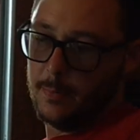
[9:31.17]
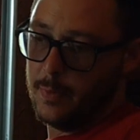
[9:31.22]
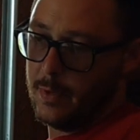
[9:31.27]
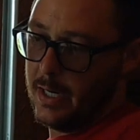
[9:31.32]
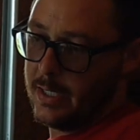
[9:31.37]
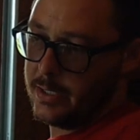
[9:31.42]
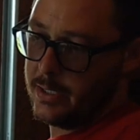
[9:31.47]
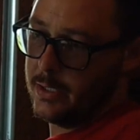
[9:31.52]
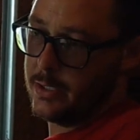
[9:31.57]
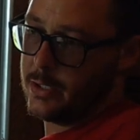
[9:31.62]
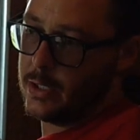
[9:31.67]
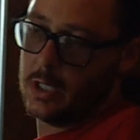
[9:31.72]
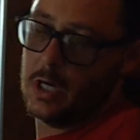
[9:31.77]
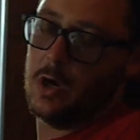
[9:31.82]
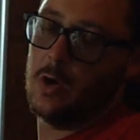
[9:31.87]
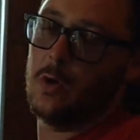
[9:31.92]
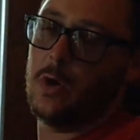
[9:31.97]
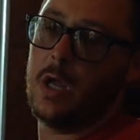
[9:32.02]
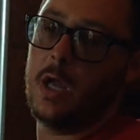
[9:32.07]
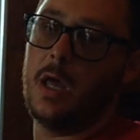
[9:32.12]
the next
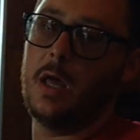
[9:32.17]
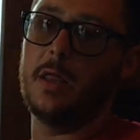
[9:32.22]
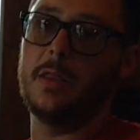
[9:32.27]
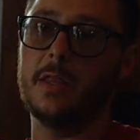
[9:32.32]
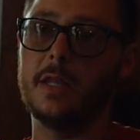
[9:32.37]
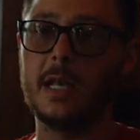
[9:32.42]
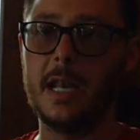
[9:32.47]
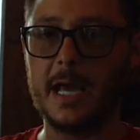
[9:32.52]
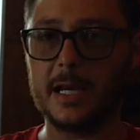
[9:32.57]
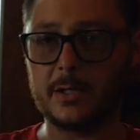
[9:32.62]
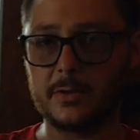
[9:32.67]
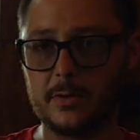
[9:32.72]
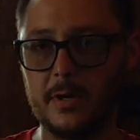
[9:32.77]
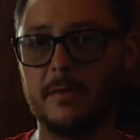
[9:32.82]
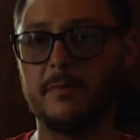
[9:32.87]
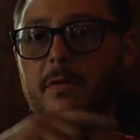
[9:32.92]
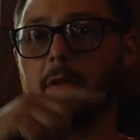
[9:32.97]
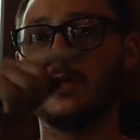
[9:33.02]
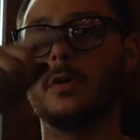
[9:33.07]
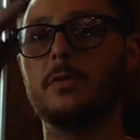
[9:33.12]
revolution is
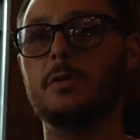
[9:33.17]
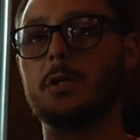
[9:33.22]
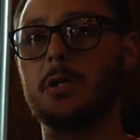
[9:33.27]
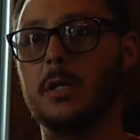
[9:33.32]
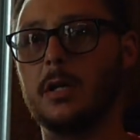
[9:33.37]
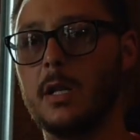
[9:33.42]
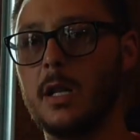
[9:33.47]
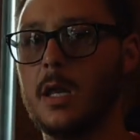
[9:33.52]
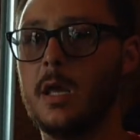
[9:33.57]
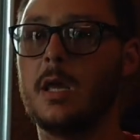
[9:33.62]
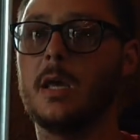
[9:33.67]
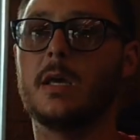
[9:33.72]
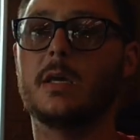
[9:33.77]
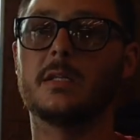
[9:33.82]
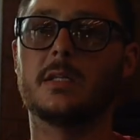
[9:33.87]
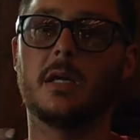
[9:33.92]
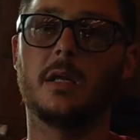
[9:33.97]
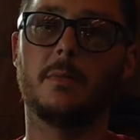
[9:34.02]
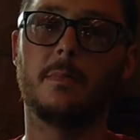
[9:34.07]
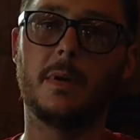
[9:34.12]
going to be exhaust
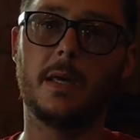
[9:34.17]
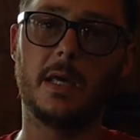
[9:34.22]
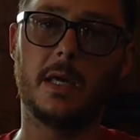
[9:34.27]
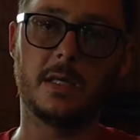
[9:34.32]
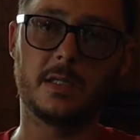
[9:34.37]
stroke.